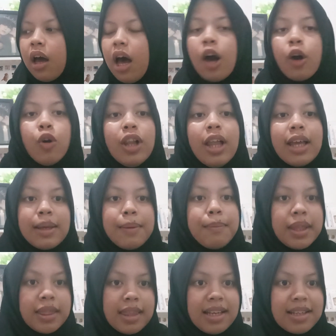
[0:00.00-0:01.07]
"Aku lagi
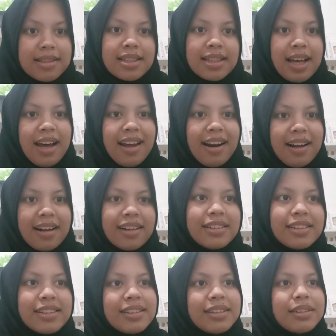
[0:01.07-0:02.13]
meeting sekarang."
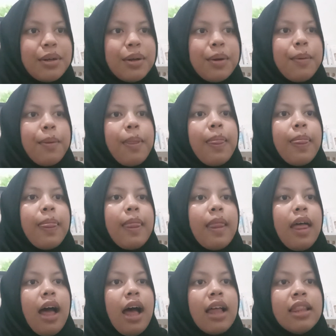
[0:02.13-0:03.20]

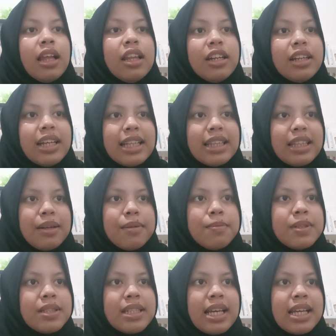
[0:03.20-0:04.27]
Another key
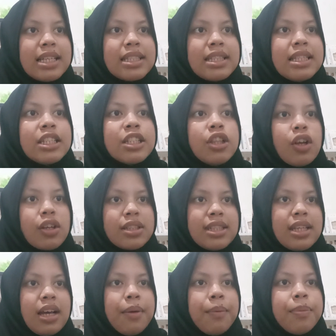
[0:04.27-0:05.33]
term is
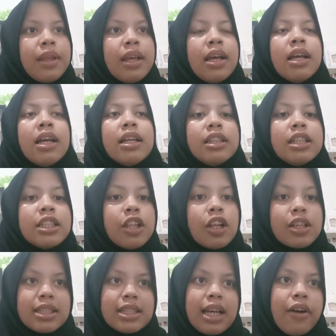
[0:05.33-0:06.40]
dyslexia.
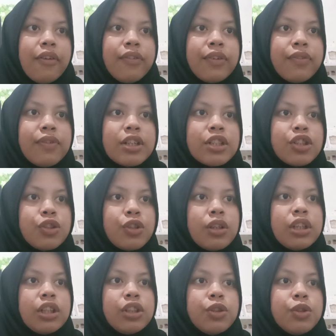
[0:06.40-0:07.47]
Dyslexia refers to
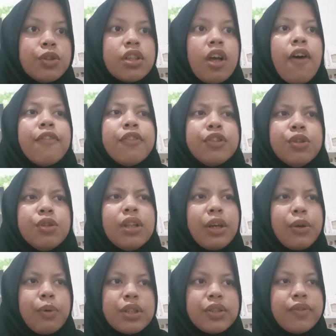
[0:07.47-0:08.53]
the use of two
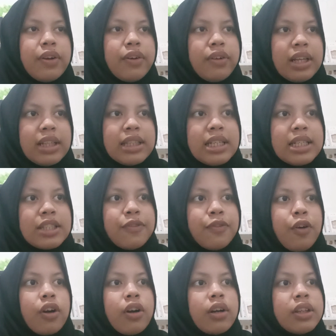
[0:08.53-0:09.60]
language varieties
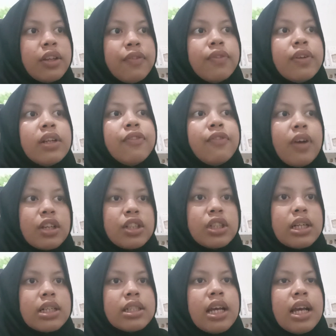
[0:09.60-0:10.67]
for different
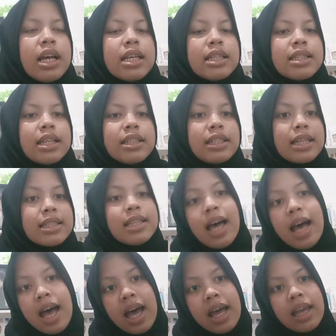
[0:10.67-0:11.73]
functions, such as
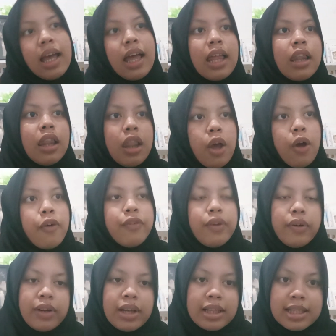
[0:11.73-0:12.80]
high and low
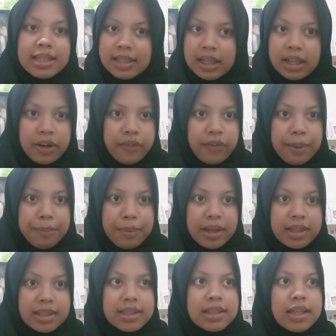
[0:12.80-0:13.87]
varieties in
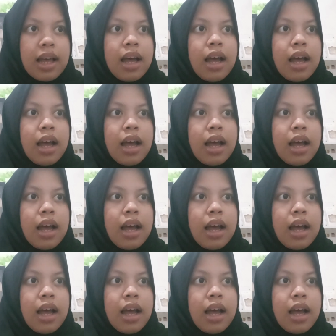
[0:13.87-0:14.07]
Arabics,